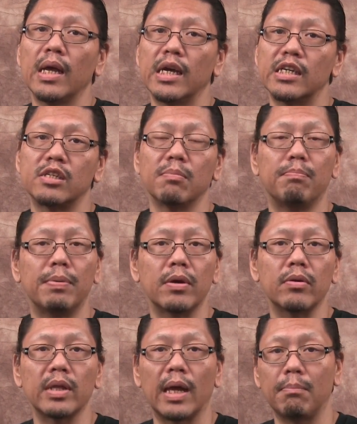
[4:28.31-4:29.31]
is to
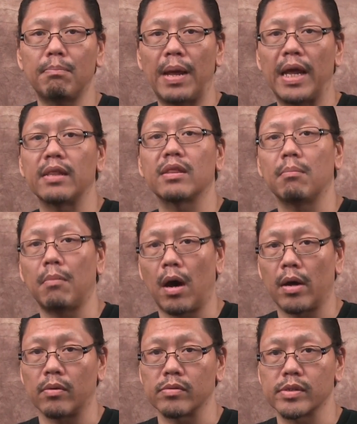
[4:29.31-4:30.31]
build and paint the
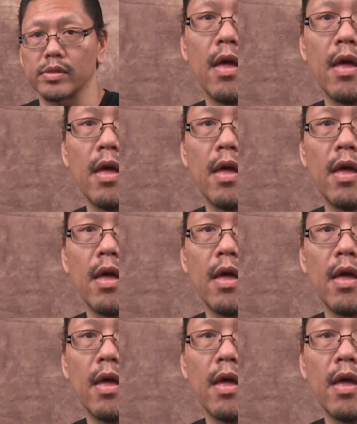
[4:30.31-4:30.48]
models.